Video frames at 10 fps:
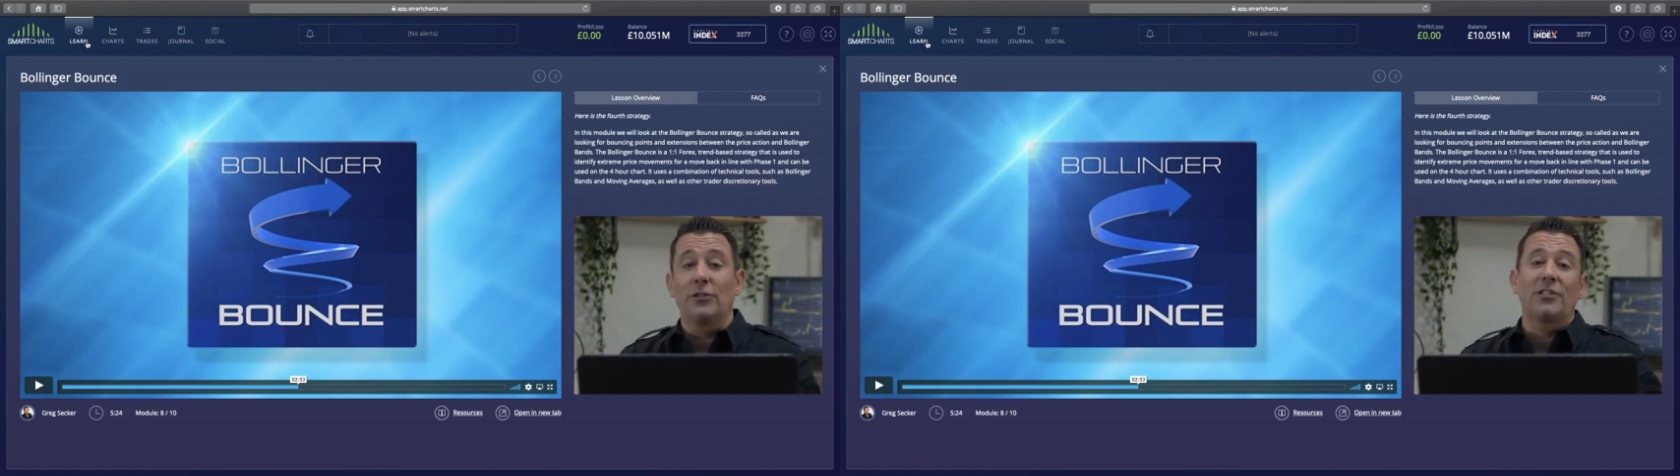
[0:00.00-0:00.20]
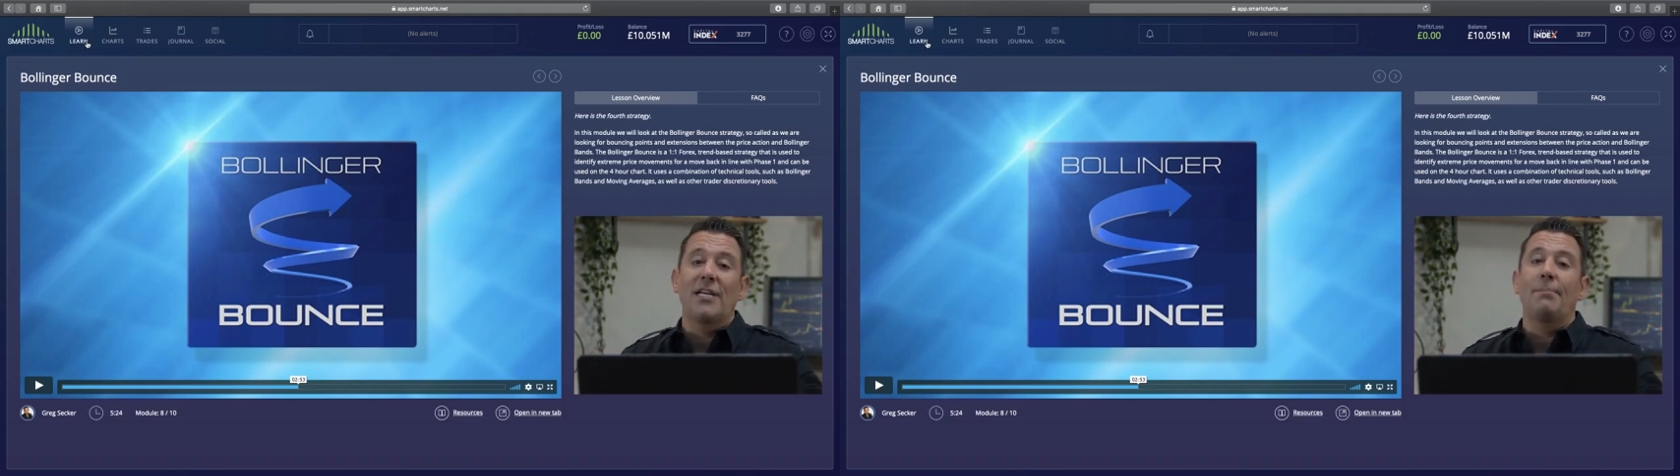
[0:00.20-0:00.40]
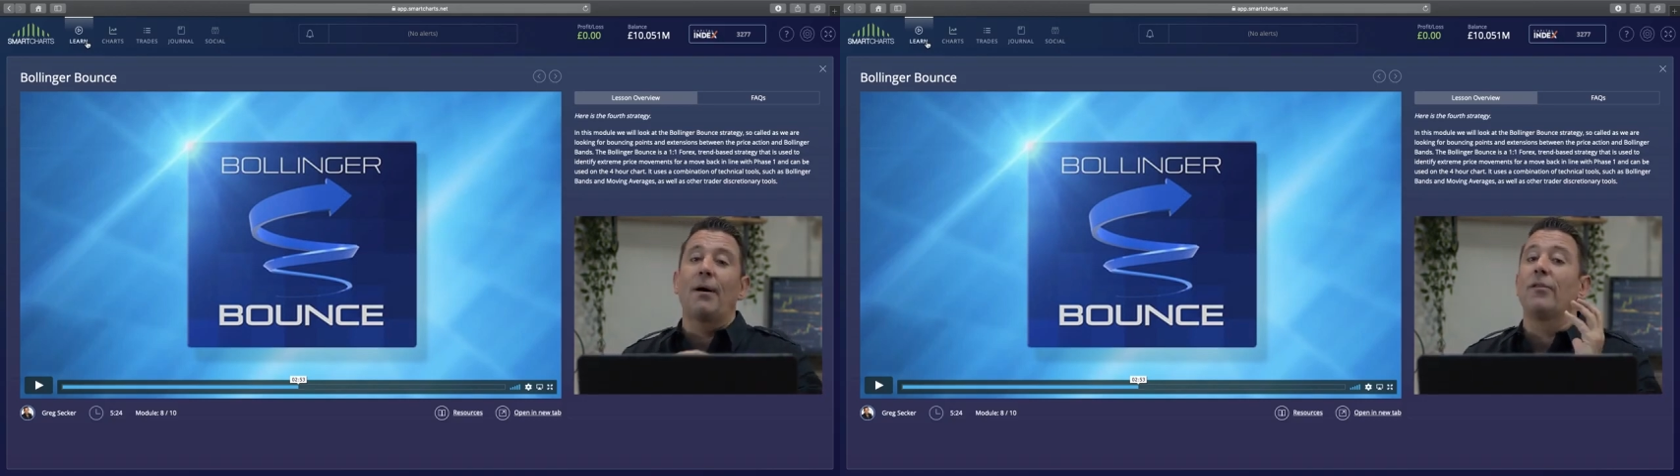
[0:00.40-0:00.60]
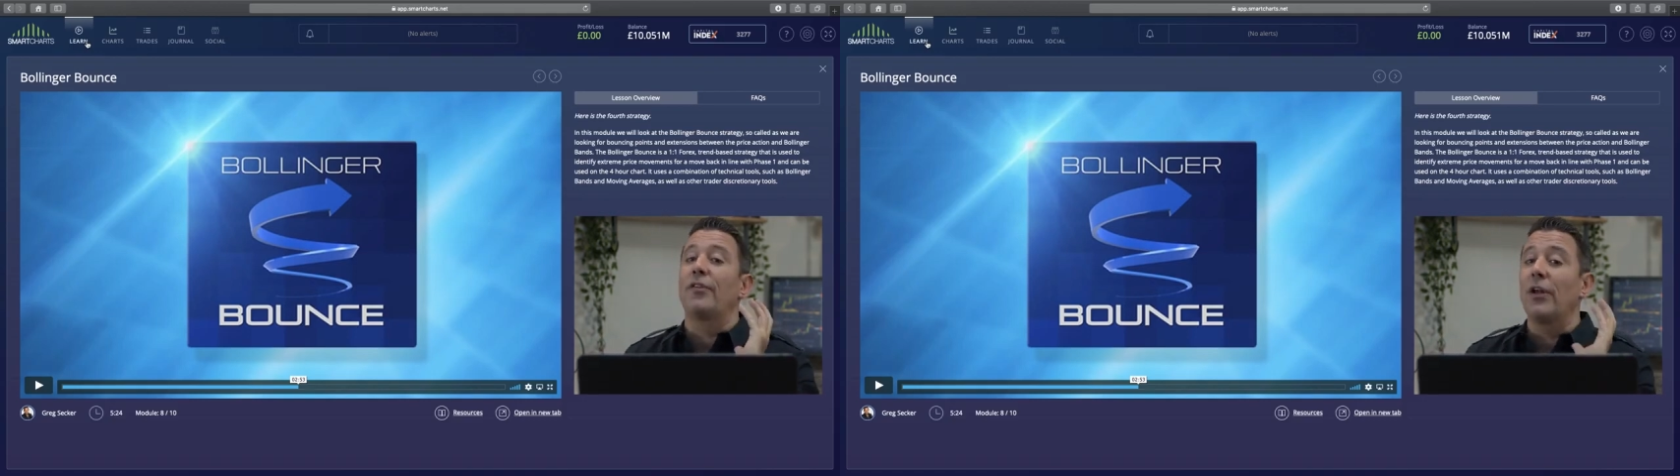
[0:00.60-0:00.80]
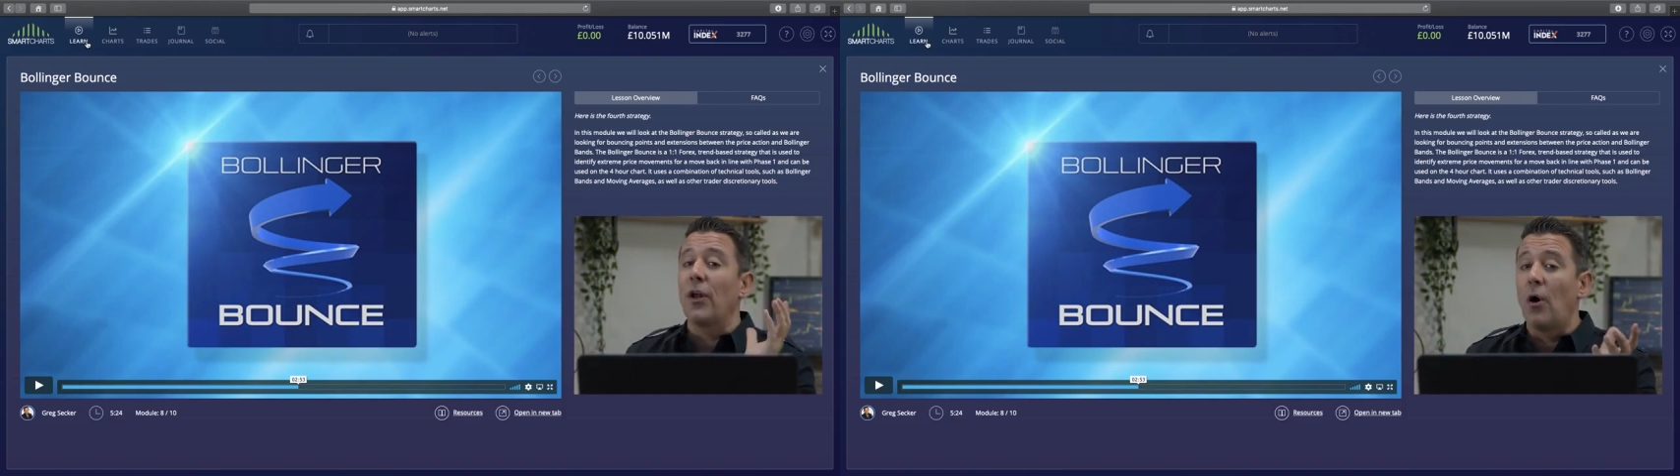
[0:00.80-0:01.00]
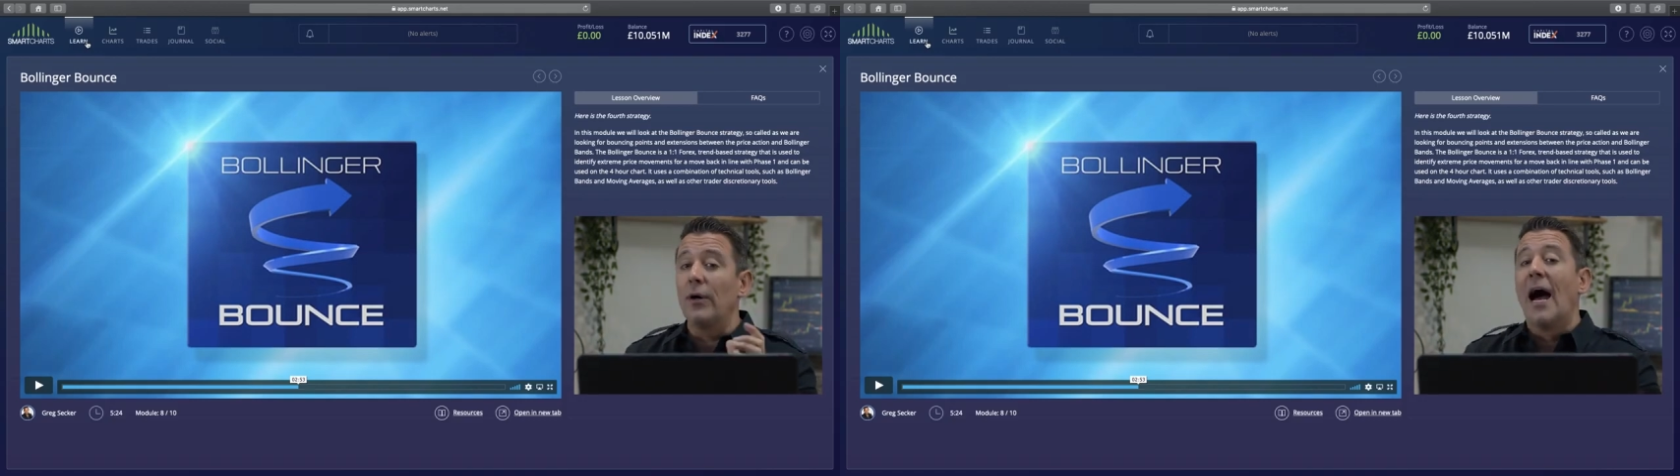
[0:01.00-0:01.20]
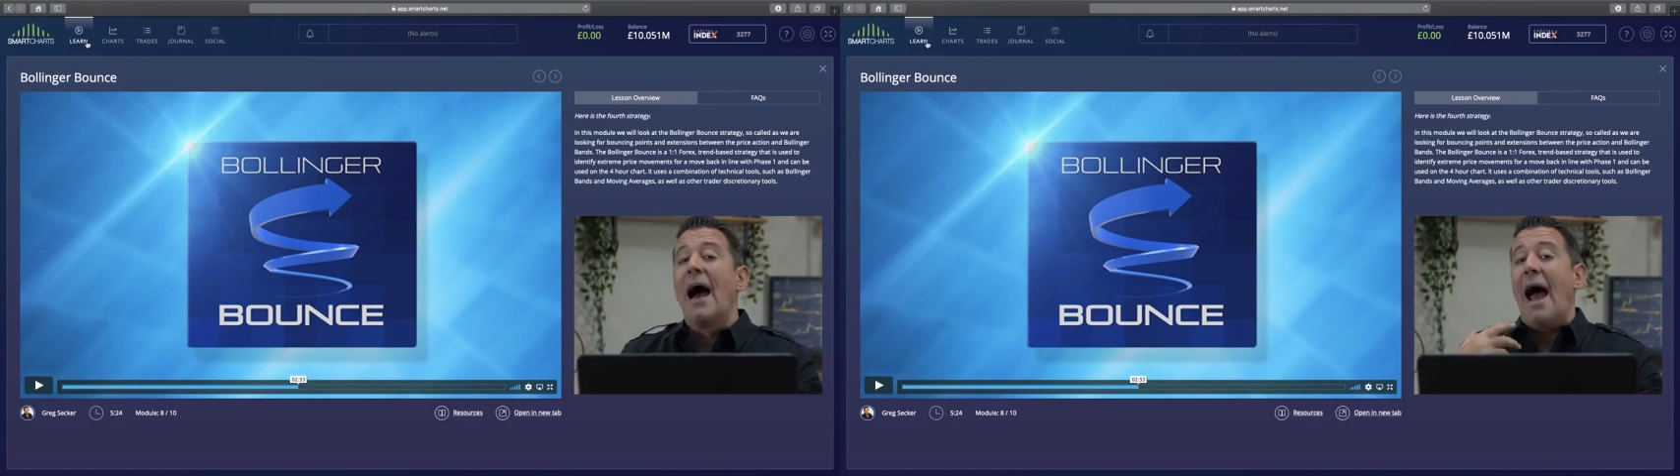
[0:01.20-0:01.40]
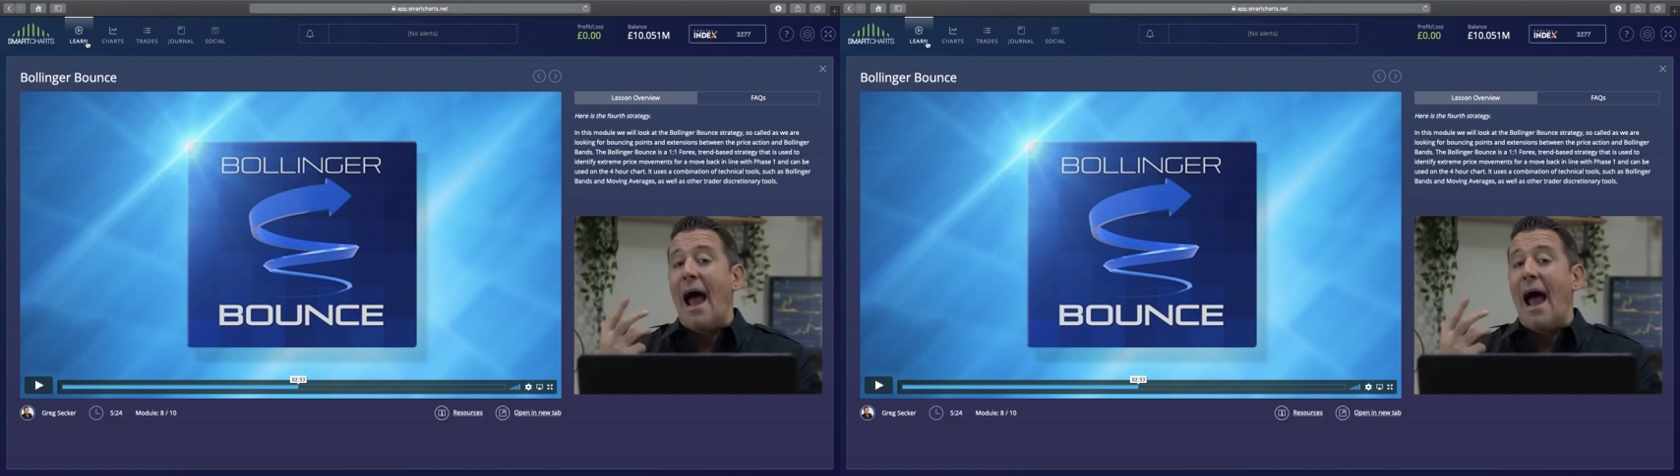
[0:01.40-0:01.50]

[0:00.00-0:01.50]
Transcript: you'll see both the long